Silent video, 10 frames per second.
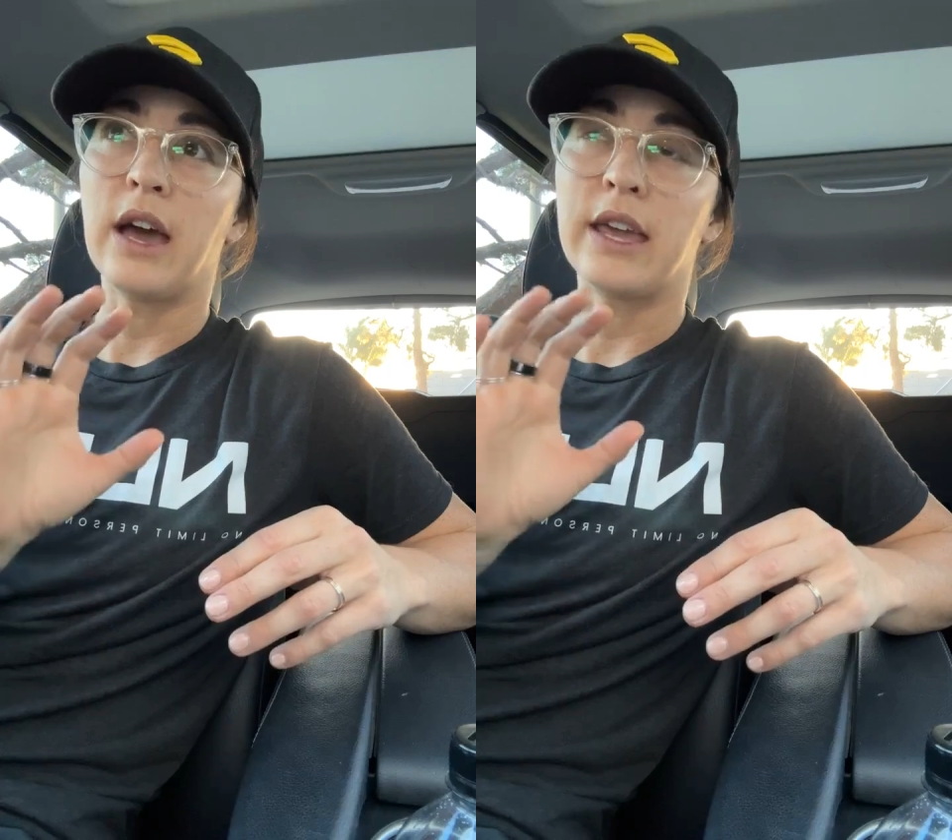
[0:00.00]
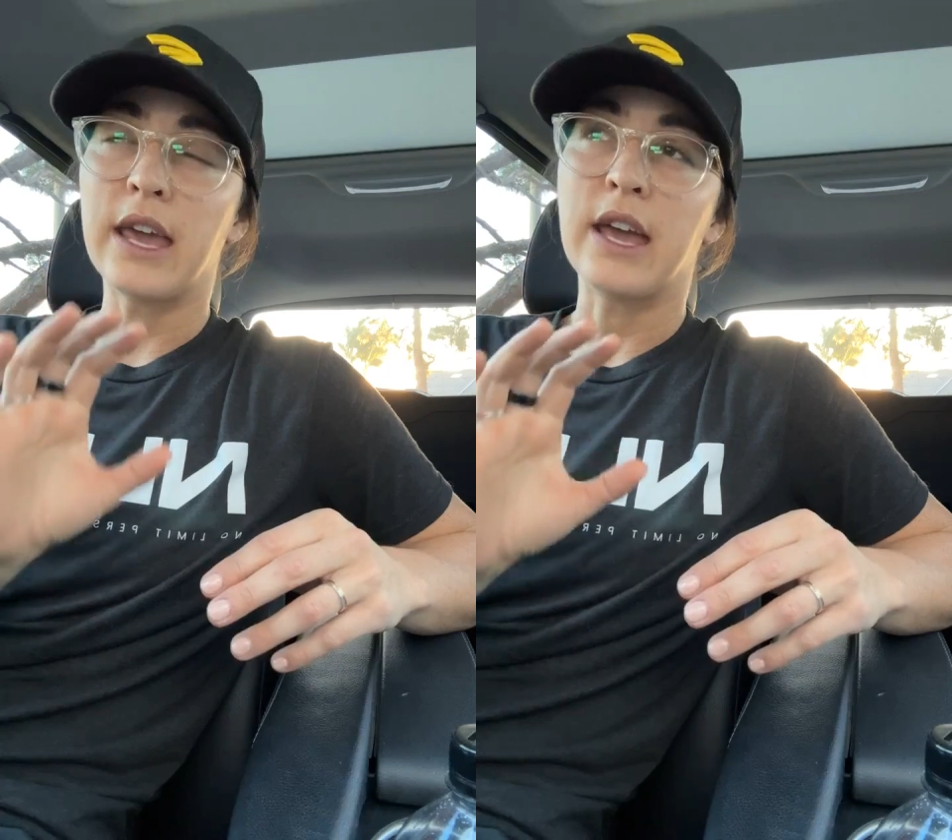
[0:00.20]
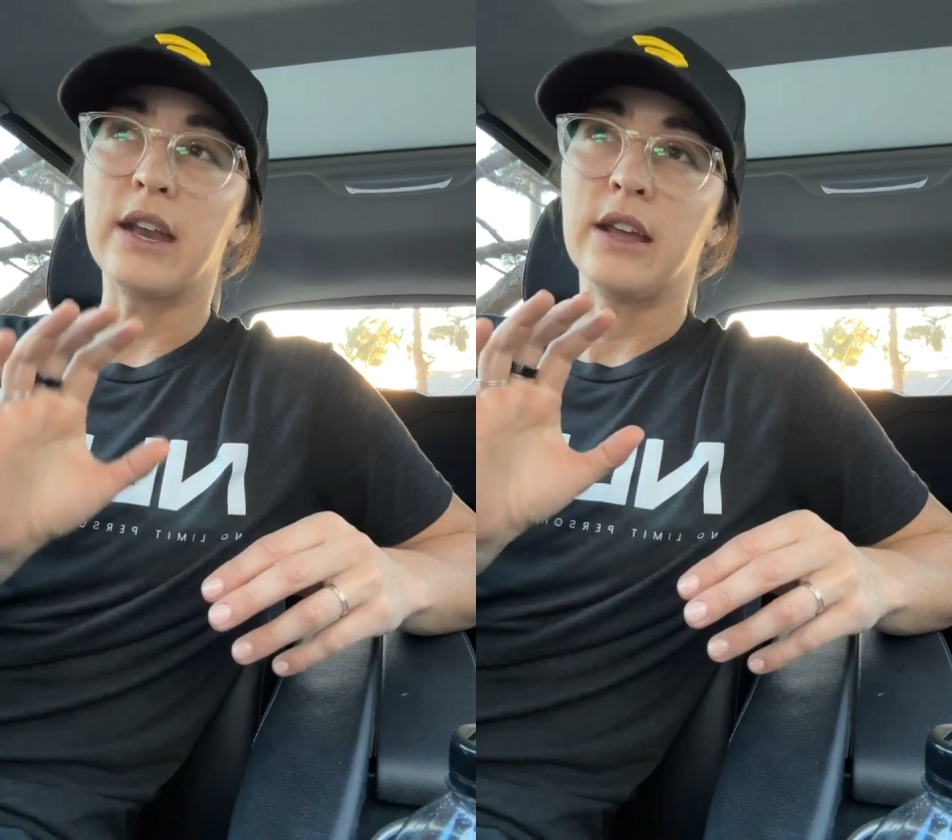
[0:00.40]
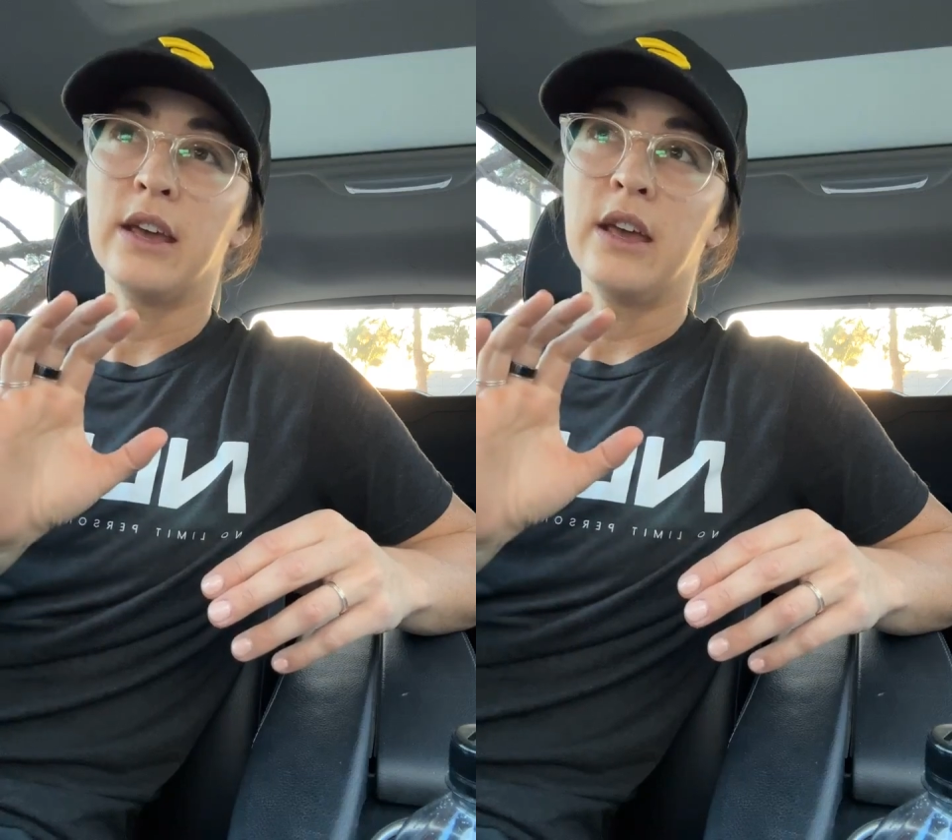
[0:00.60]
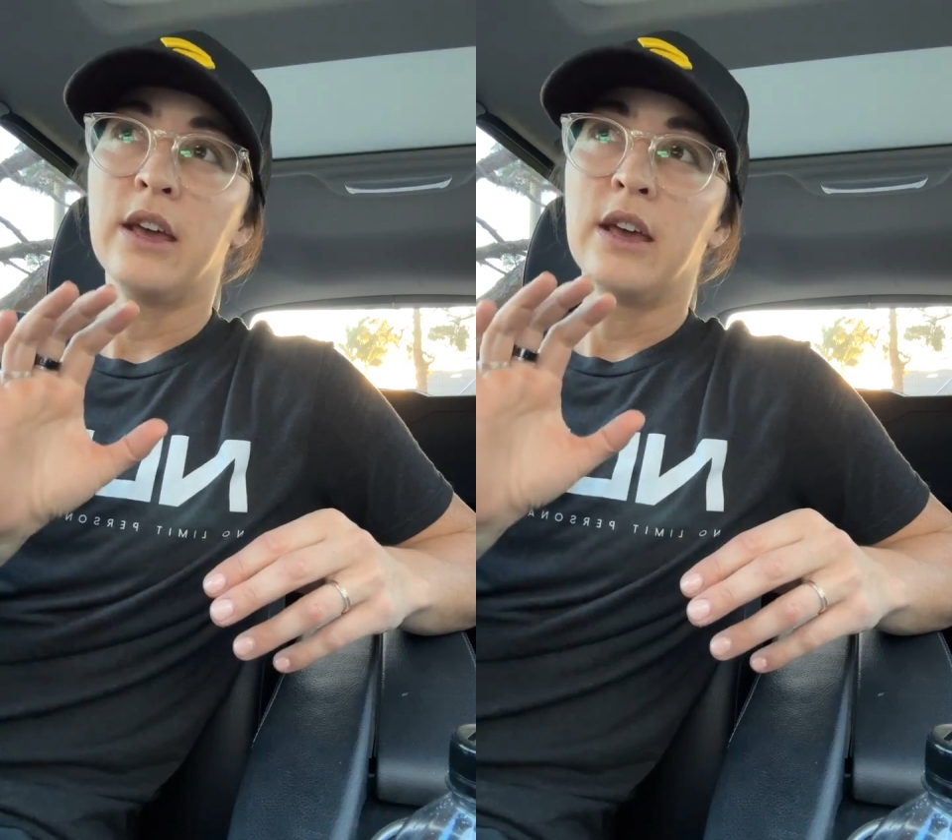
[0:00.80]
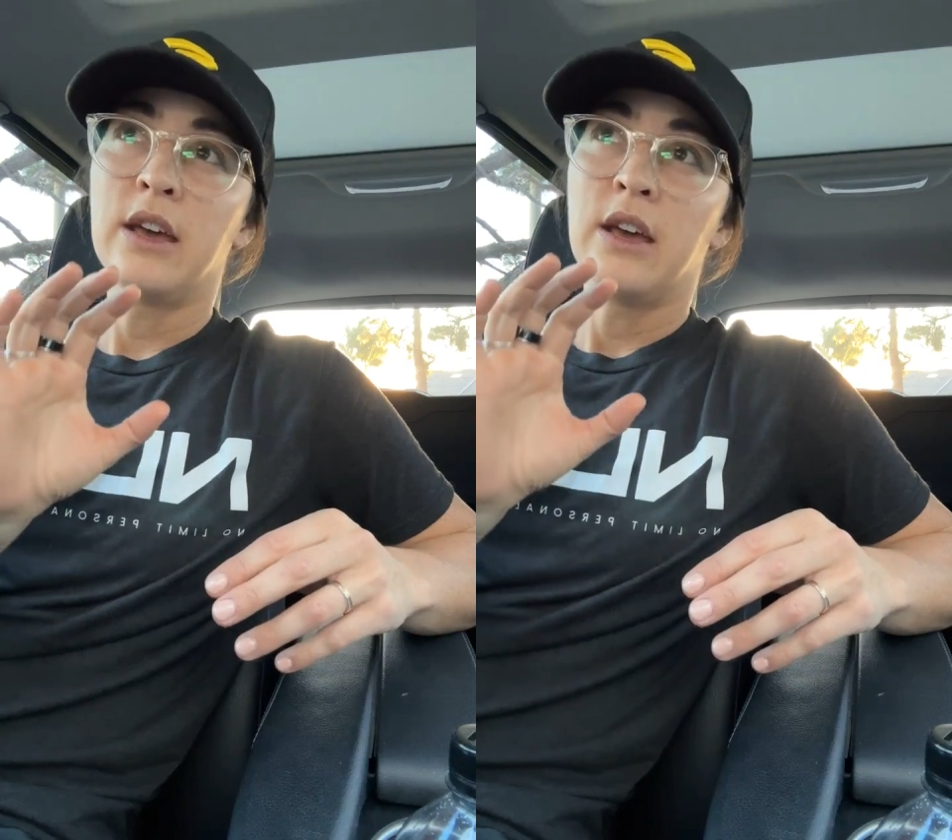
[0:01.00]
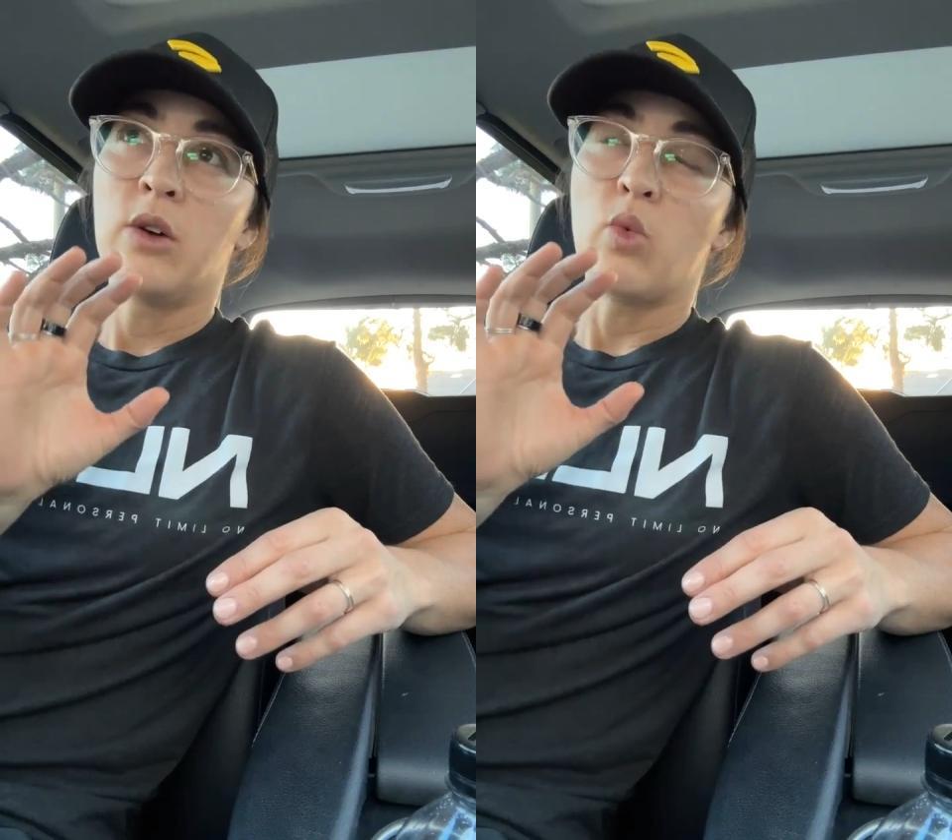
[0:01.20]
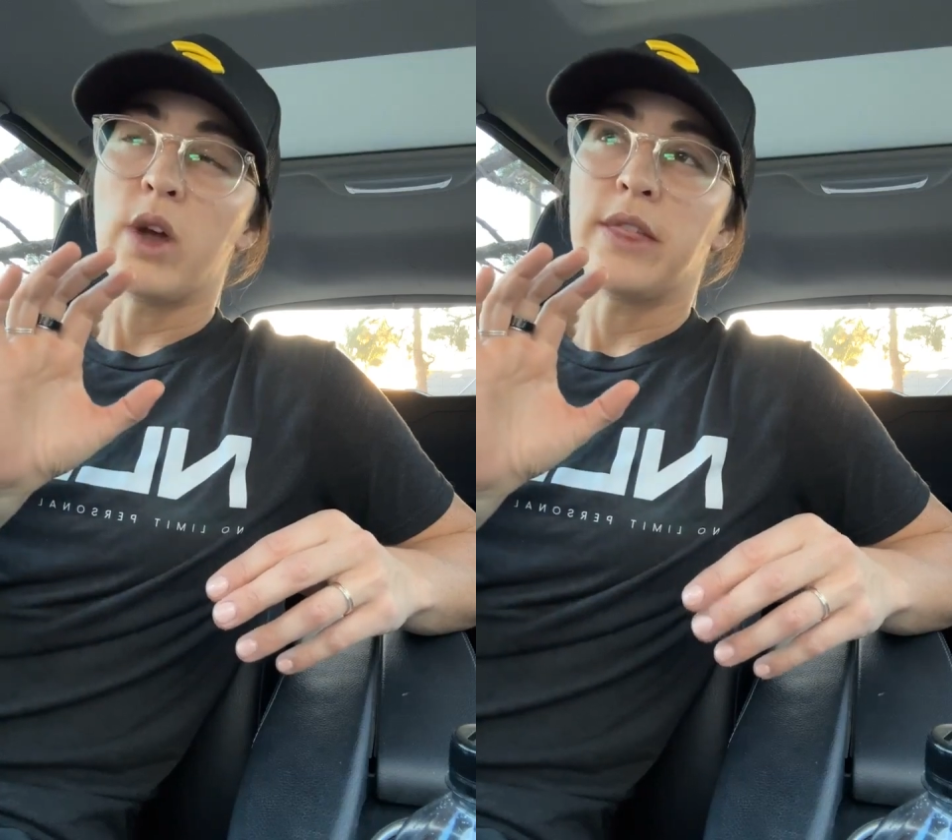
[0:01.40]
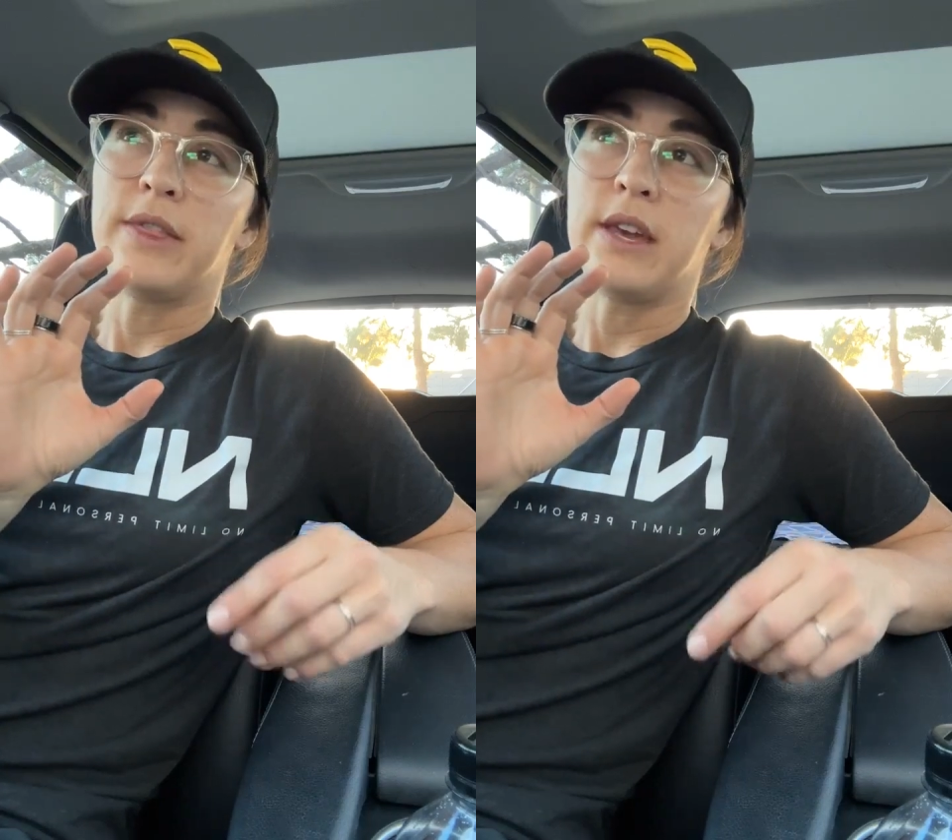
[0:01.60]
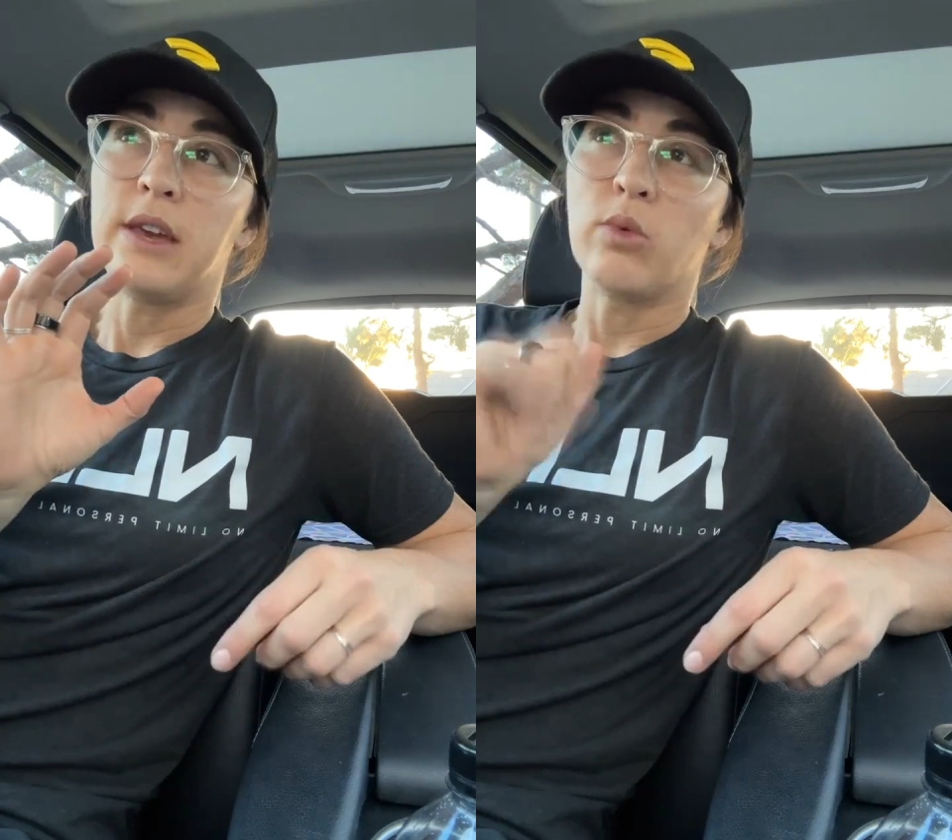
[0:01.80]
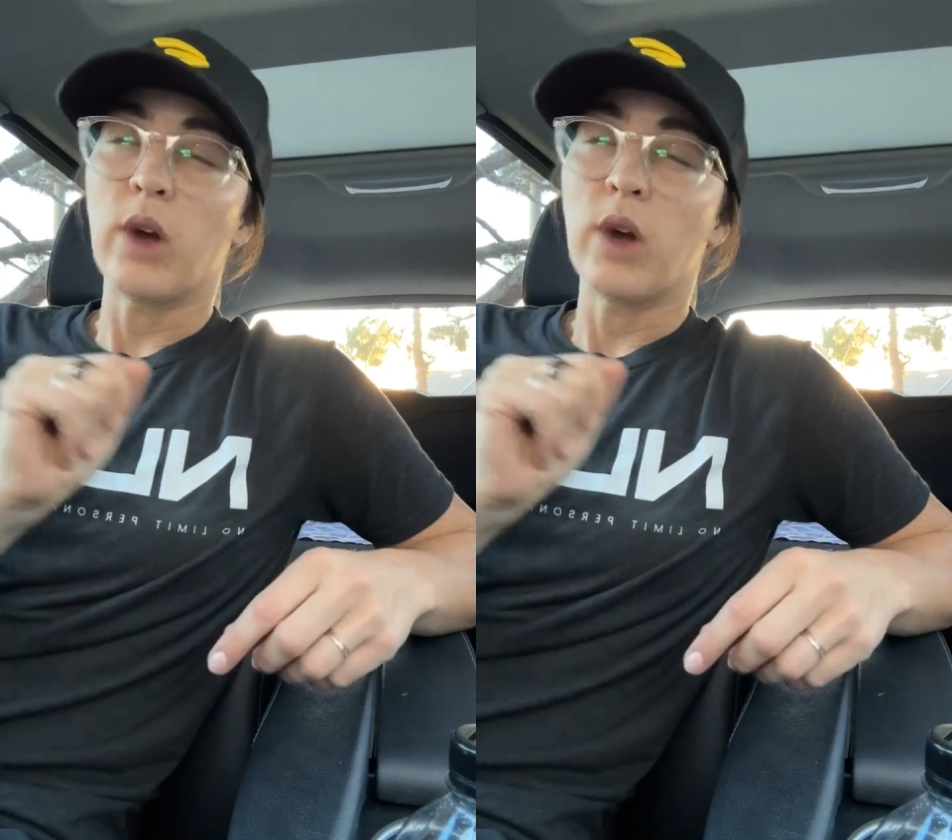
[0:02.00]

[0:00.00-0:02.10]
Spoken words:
again, with the